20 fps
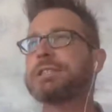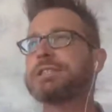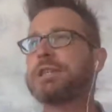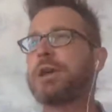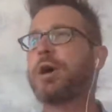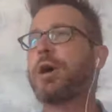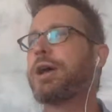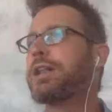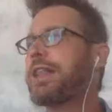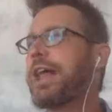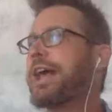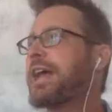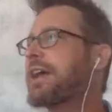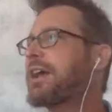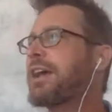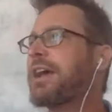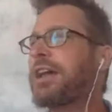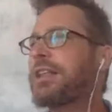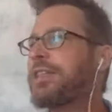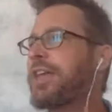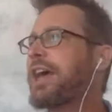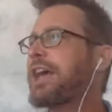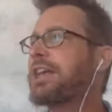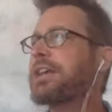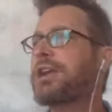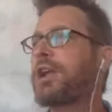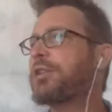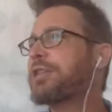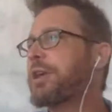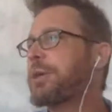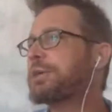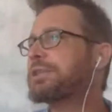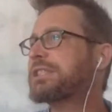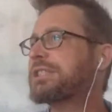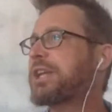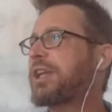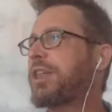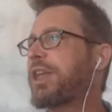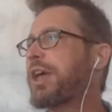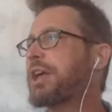And they would
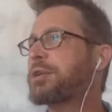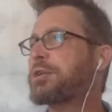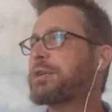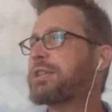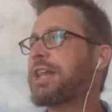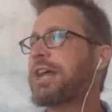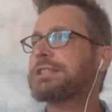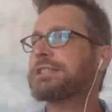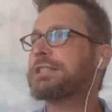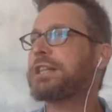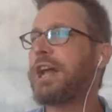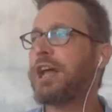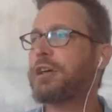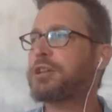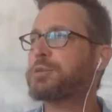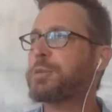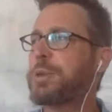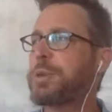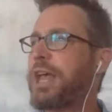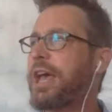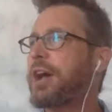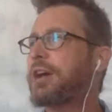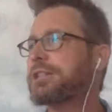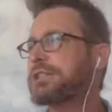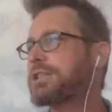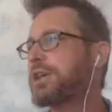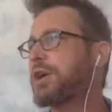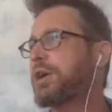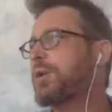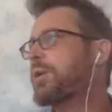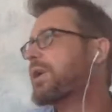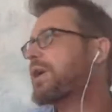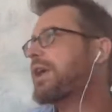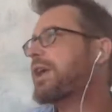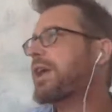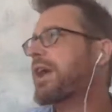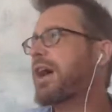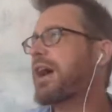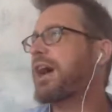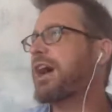steal $100,000, but they also,
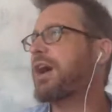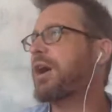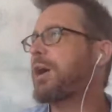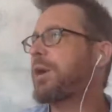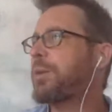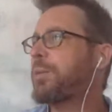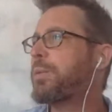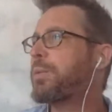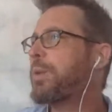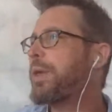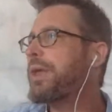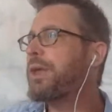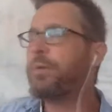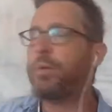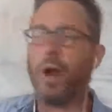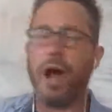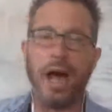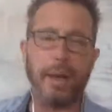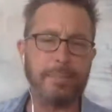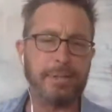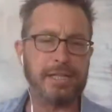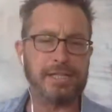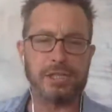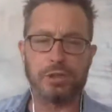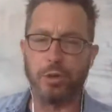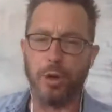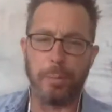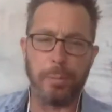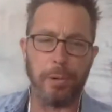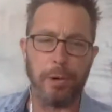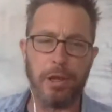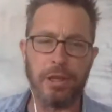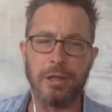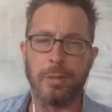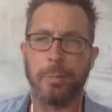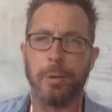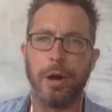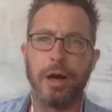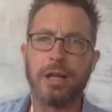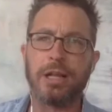he robbed a stripper in
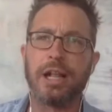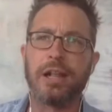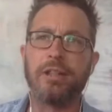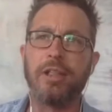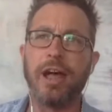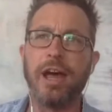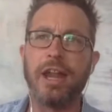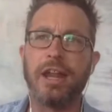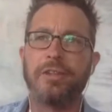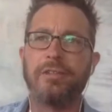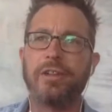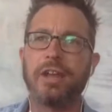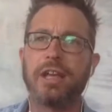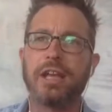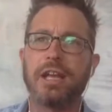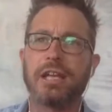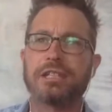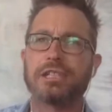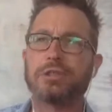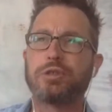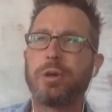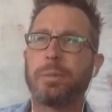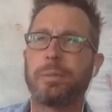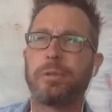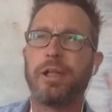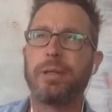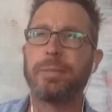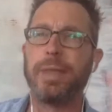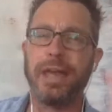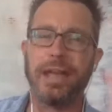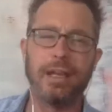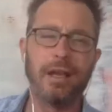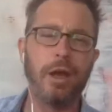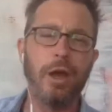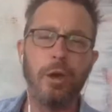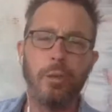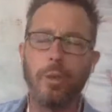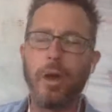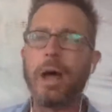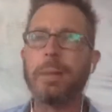the parking lot of a strip club. They
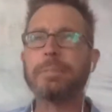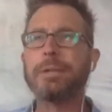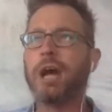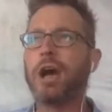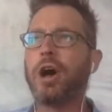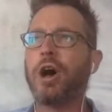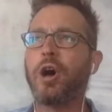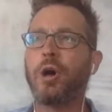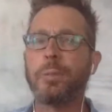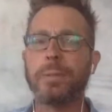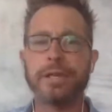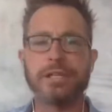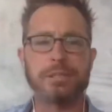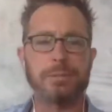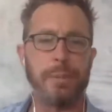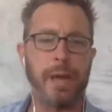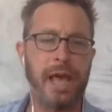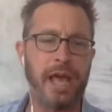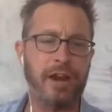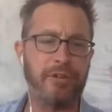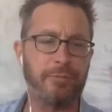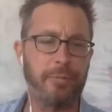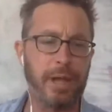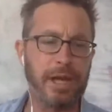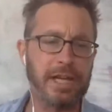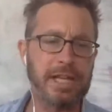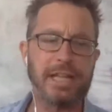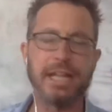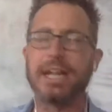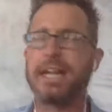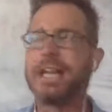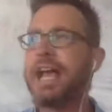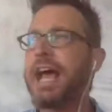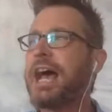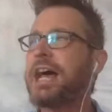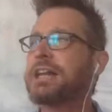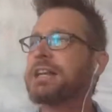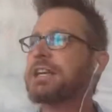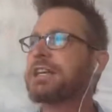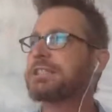robbed a homeless man of money that he
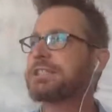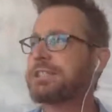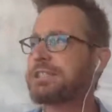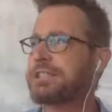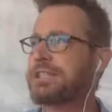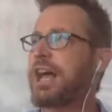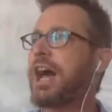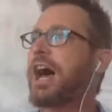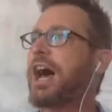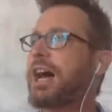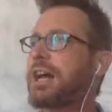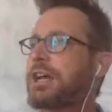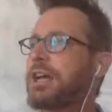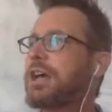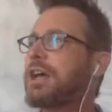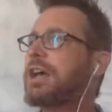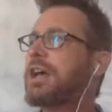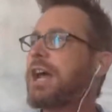had in his sock.